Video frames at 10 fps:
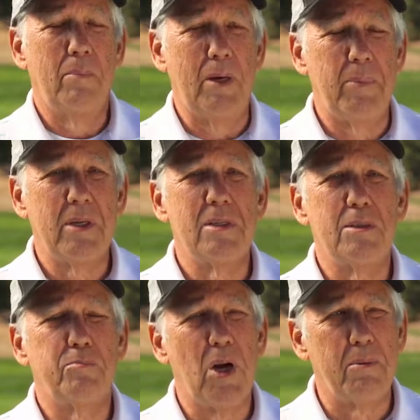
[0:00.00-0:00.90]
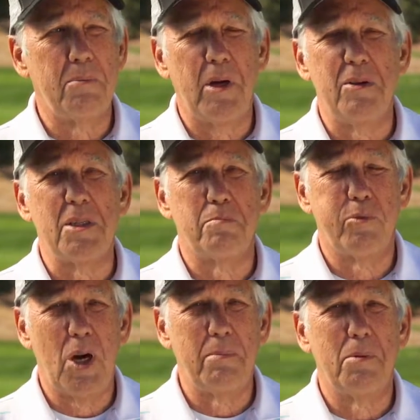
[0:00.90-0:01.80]
My biggest problem area is
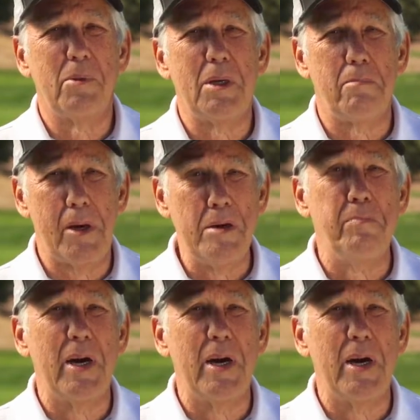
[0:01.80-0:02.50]
probably my